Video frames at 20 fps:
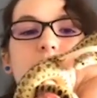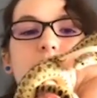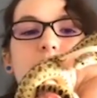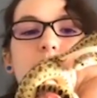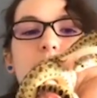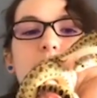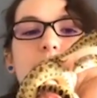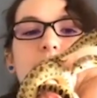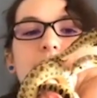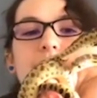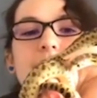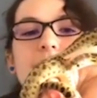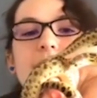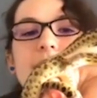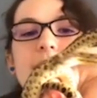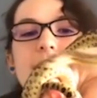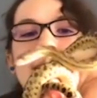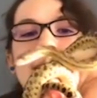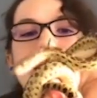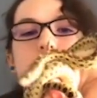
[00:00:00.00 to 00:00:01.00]
who want to
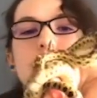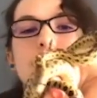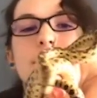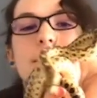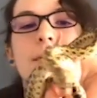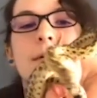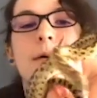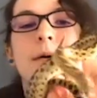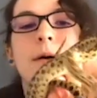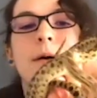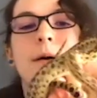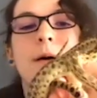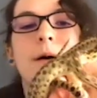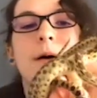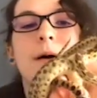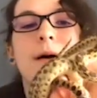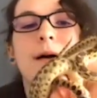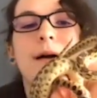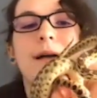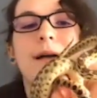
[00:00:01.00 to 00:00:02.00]
eat him.
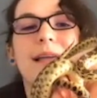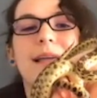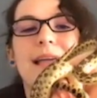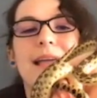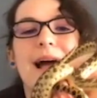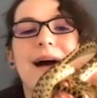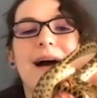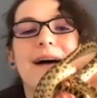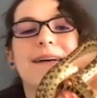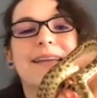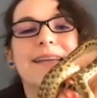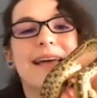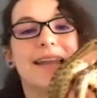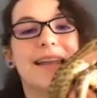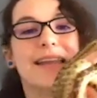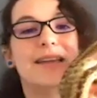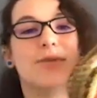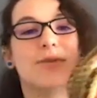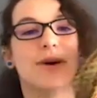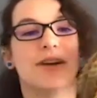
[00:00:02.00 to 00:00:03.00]
Yeah.
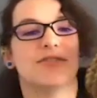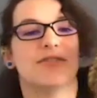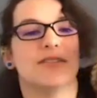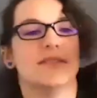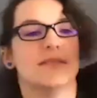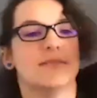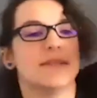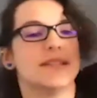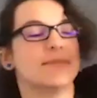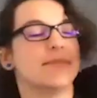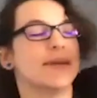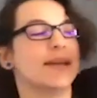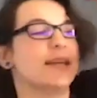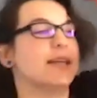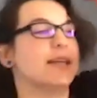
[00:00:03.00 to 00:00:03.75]
Any questions, Ms. Mikey?